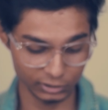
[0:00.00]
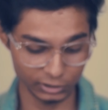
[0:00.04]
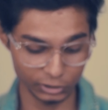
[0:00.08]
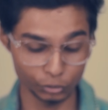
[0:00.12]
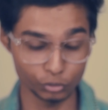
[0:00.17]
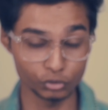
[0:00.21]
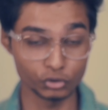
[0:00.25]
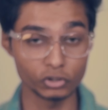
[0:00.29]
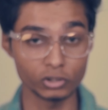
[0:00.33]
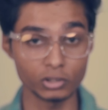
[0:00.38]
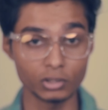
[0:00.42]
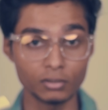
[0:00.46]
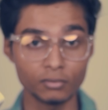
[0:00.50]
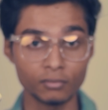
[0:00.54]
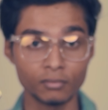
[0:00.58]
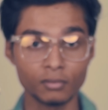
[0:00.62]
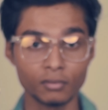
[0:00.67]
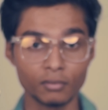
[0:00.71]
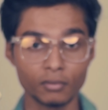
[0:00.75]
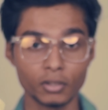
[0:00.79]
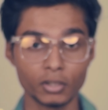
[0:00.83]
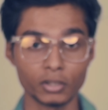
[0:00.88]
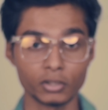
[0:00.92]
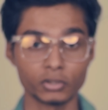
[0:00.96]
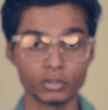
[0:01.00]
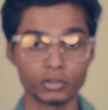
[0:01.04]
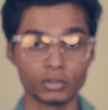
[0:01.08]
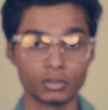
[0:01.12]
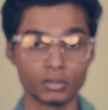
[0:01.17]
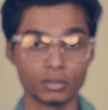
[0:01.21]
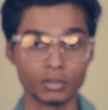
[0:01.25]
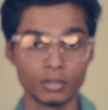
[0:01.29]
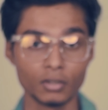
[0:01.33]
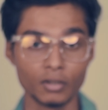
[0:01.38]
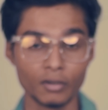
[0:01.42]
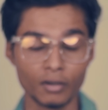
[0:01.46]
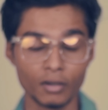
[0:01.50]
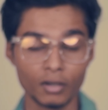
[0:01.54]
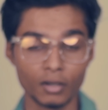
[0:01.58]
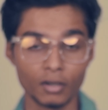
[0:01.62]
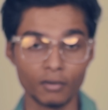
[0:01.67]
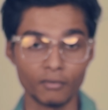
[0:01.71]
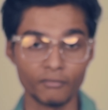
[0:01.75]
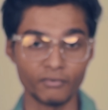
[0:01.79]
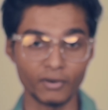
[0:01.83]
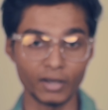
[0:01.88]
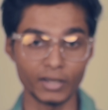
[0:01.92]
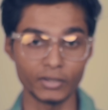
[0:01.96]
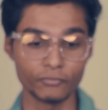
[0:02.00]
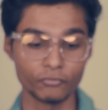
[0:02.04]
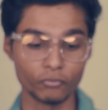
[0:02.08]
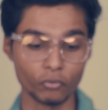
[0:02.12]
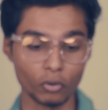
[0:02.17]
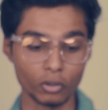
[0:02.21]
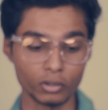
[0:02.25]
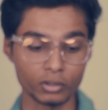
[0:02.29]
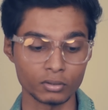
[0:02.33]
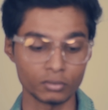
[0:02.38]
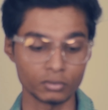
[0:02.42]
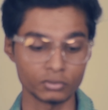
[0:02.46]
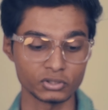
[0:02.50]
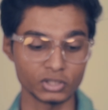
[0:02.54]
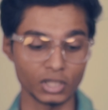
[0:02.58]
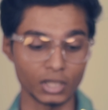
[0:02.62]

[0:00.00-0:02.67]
the usual 5-watt